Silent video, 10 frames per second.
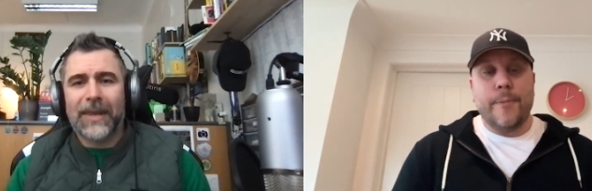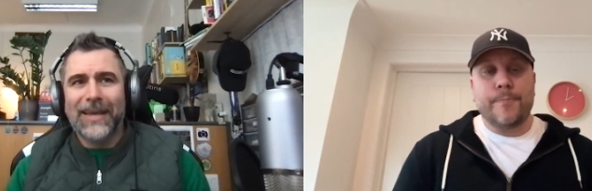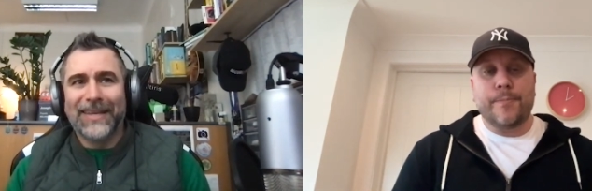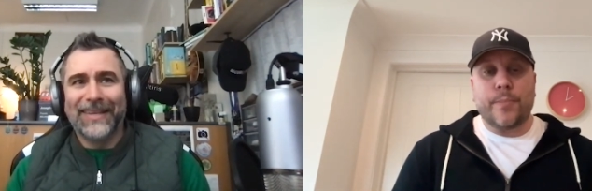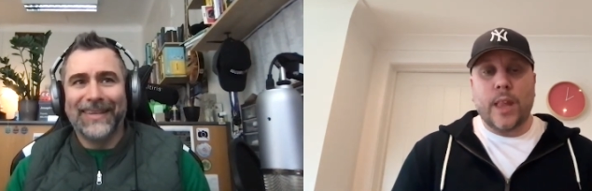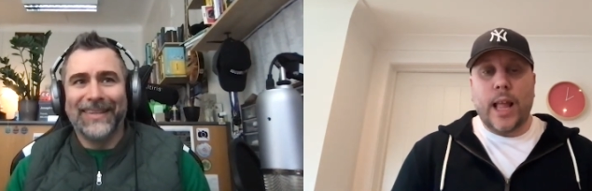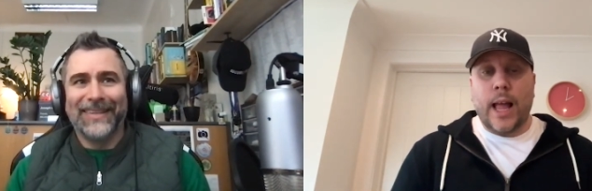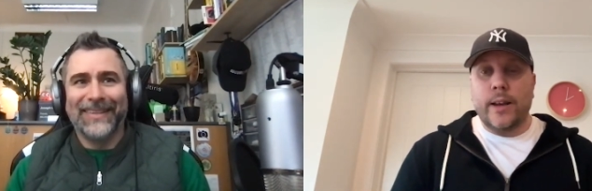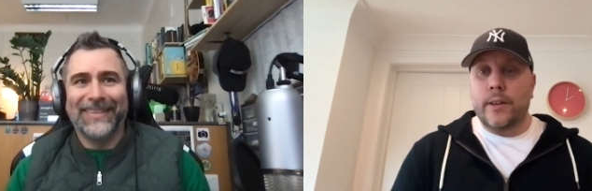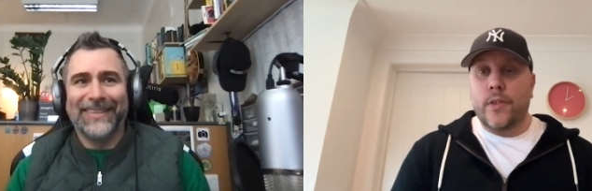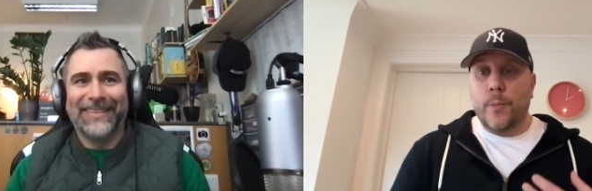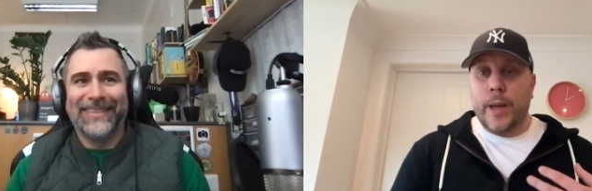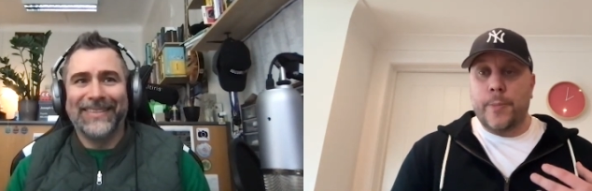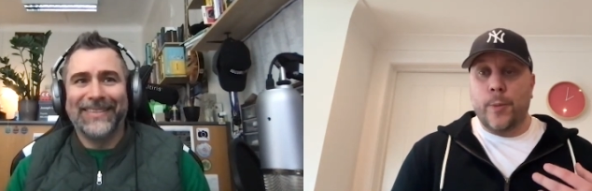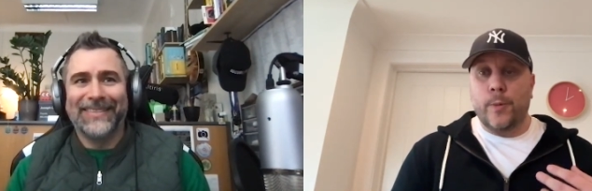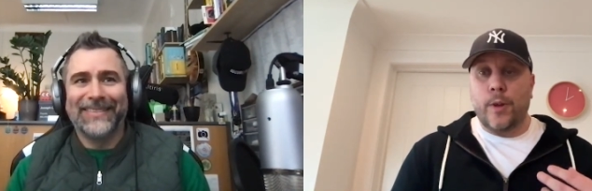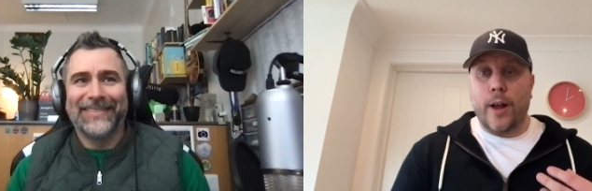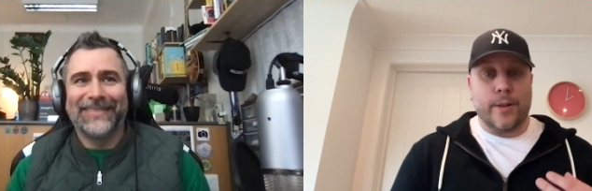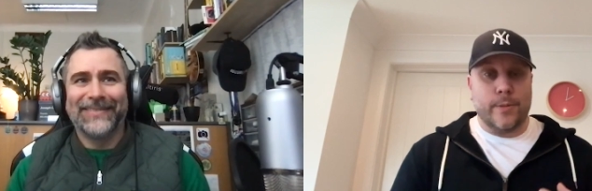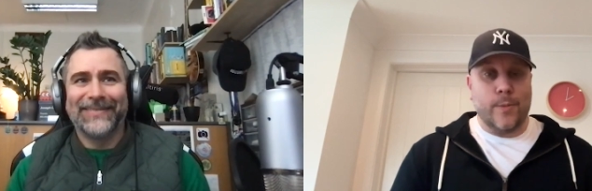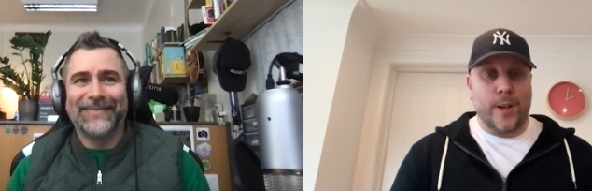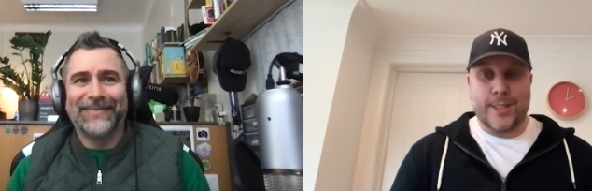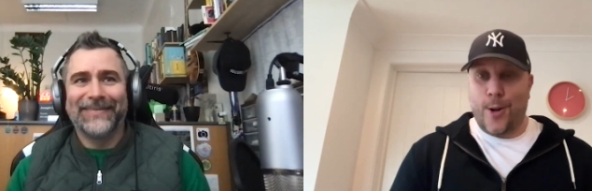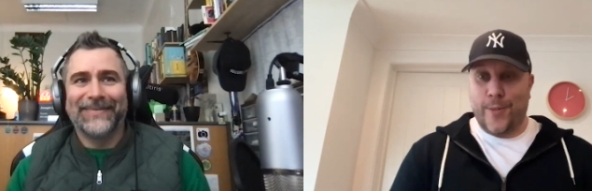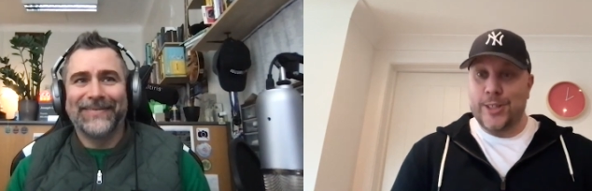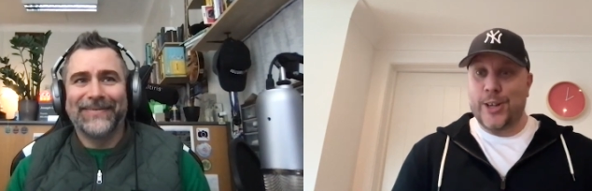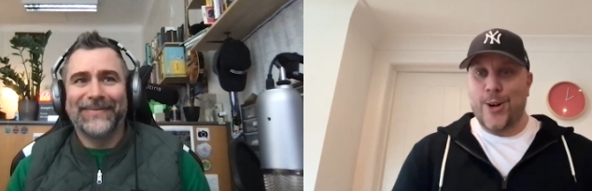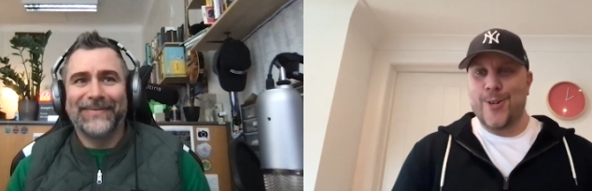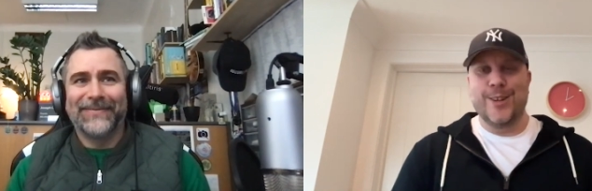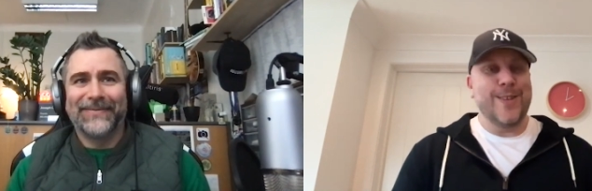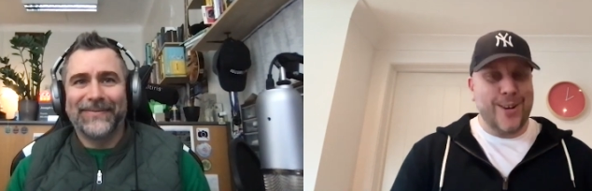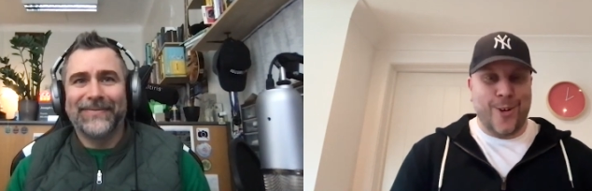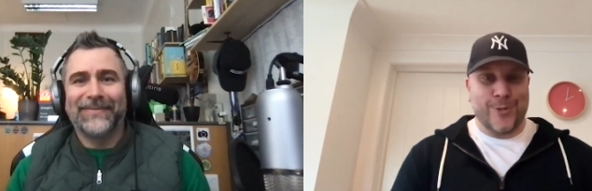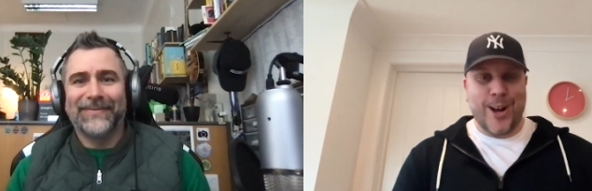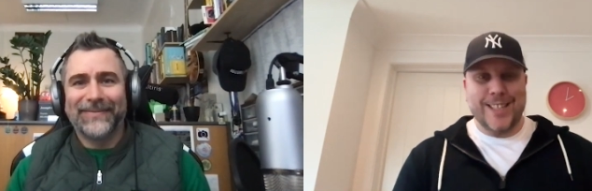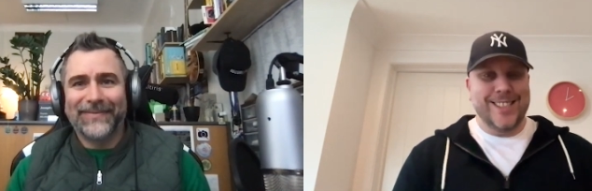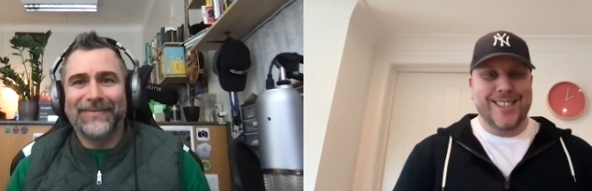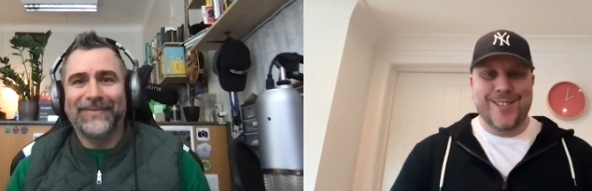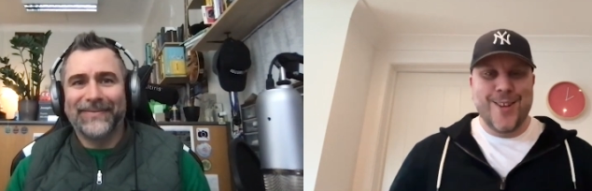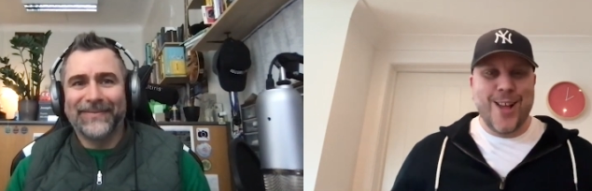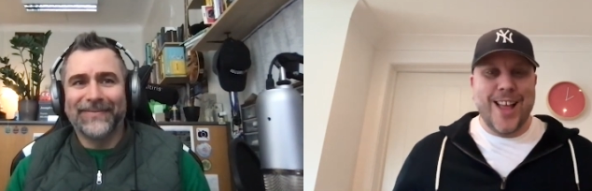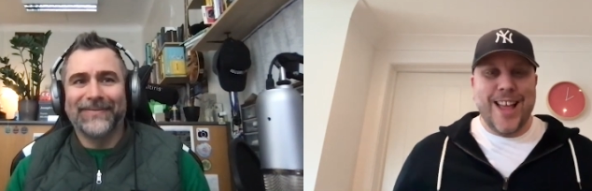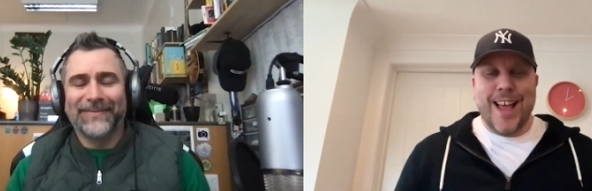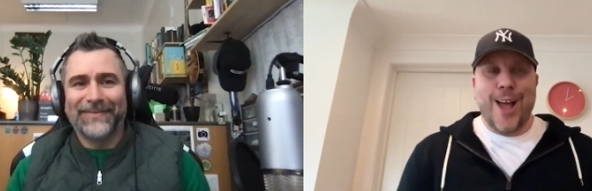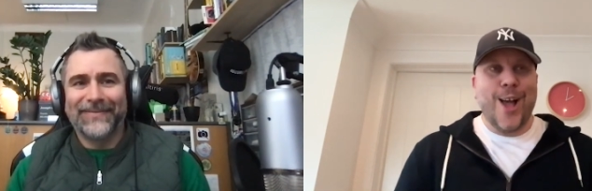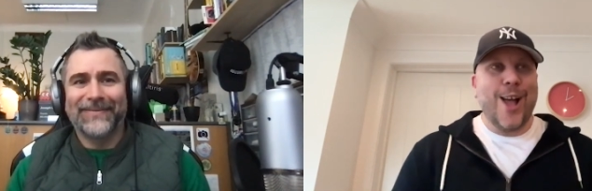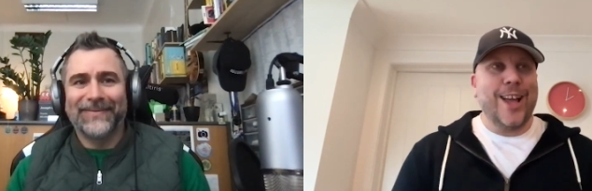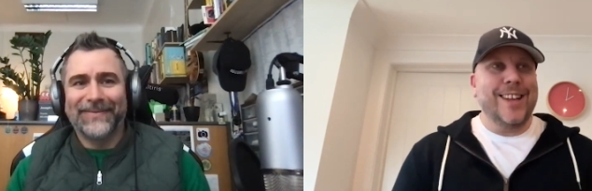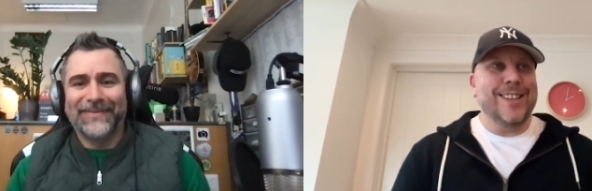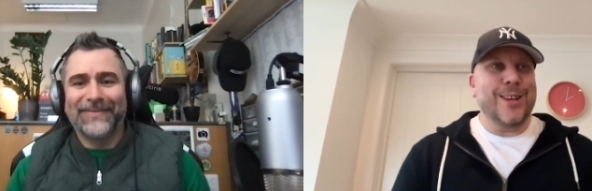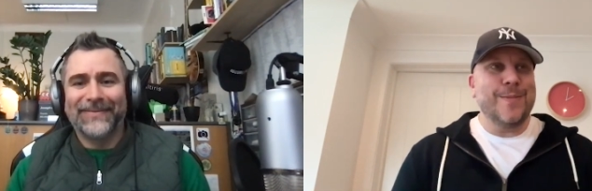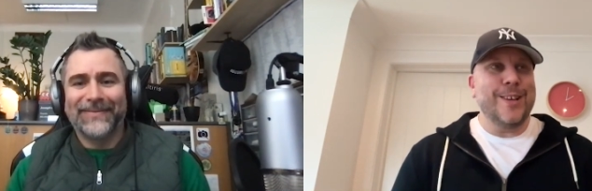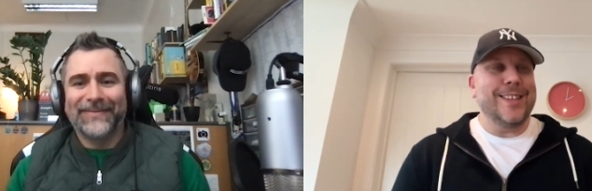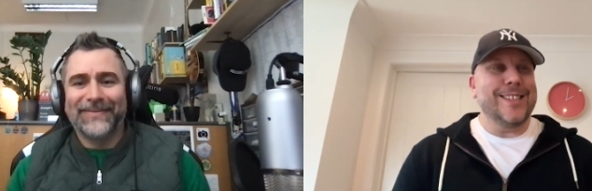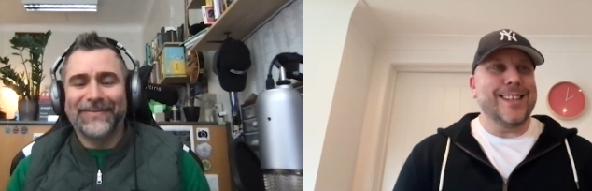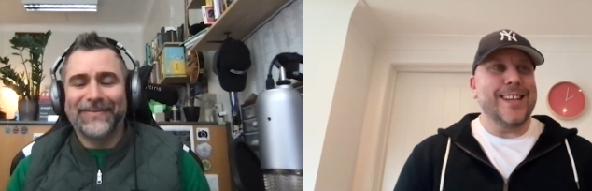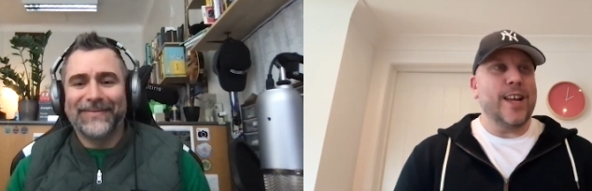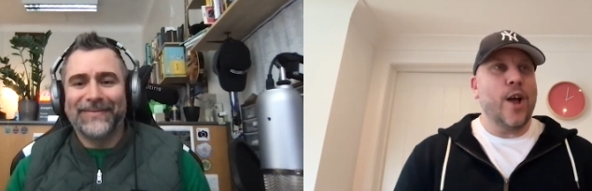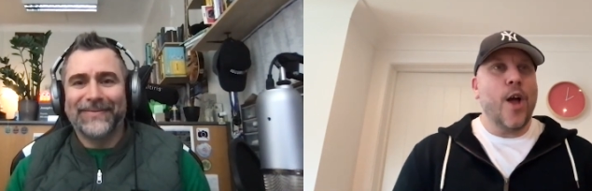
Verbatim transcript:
Speaker 1: Um, and the people like myself and Joe and, and our friends and uh, and the community,